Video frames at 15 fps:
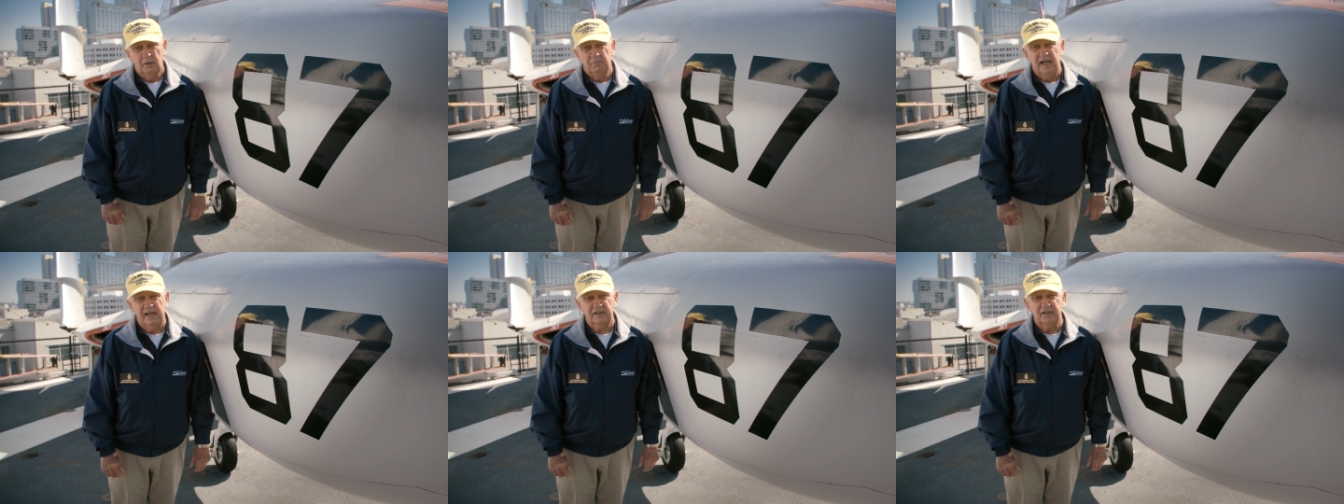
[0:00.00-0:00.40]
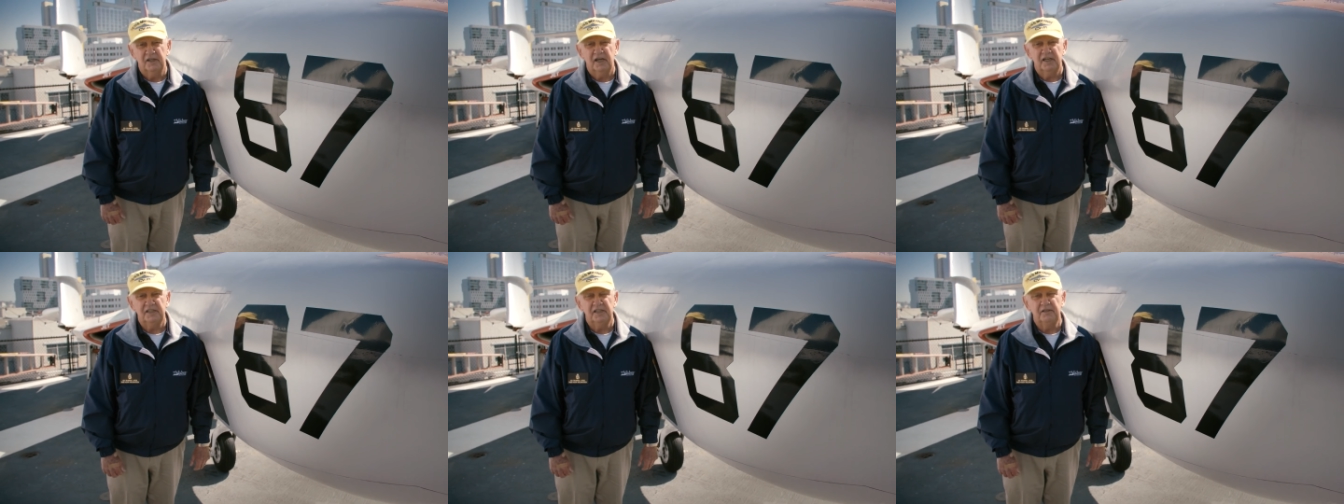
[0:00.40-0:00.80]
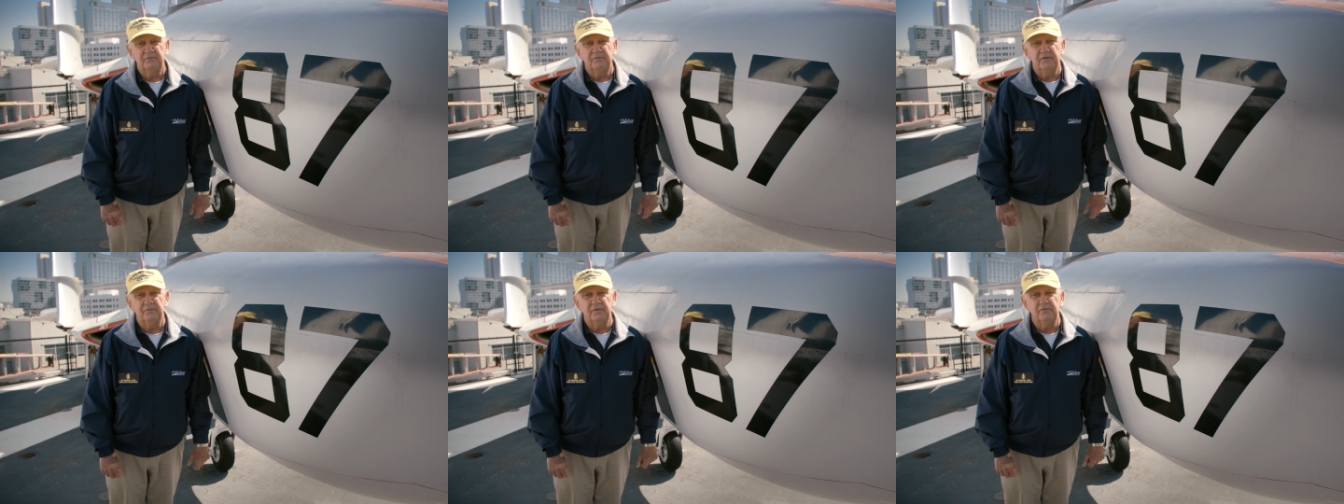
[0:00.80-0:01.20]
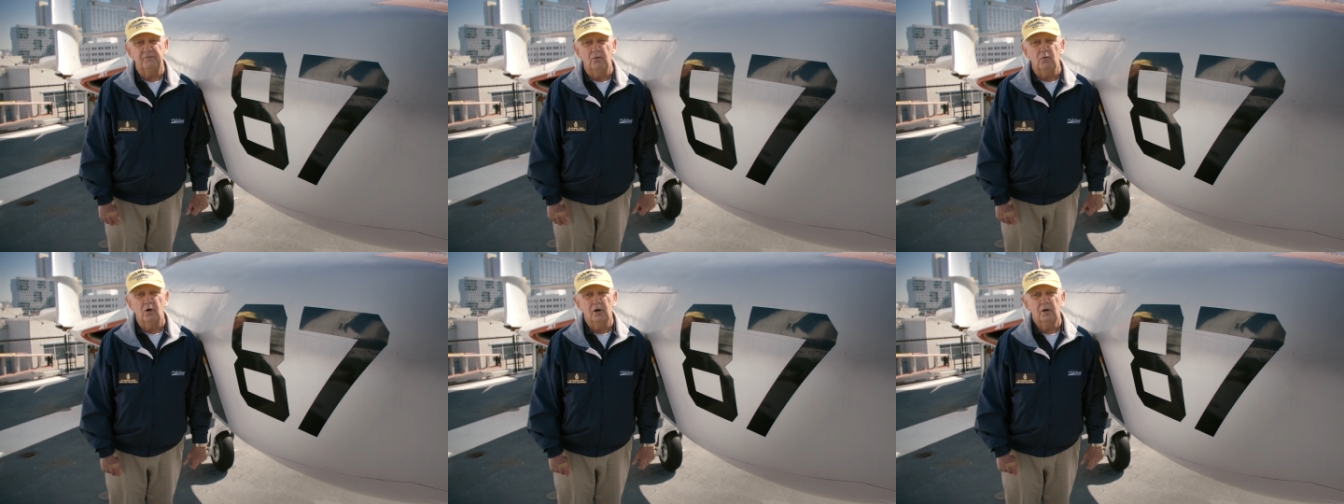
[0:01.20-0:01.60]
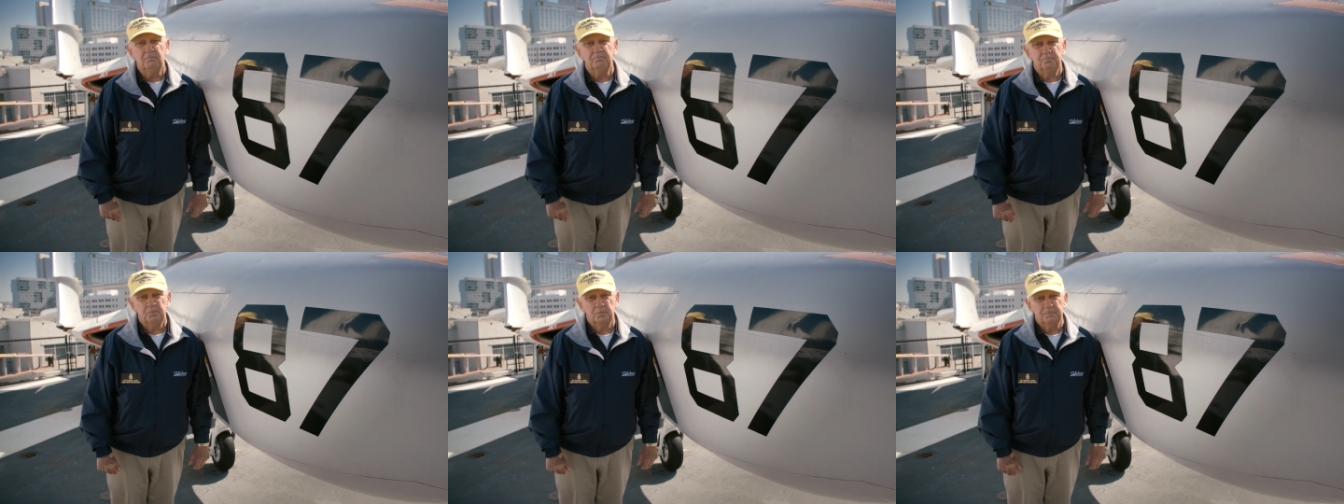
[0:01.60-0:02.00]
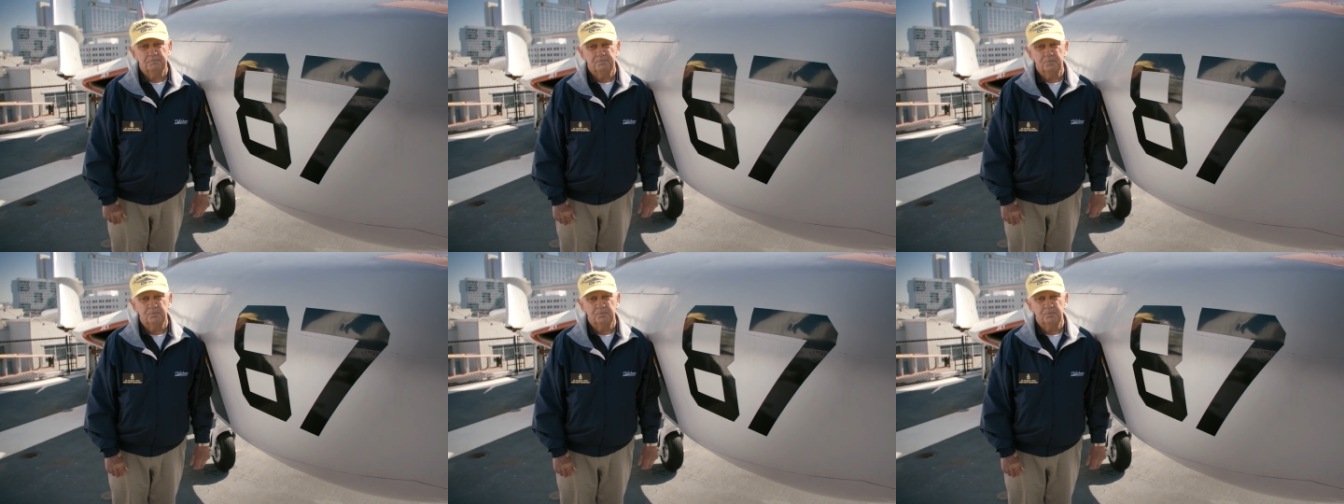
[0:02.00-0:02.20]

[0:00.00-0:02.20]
back in 1954.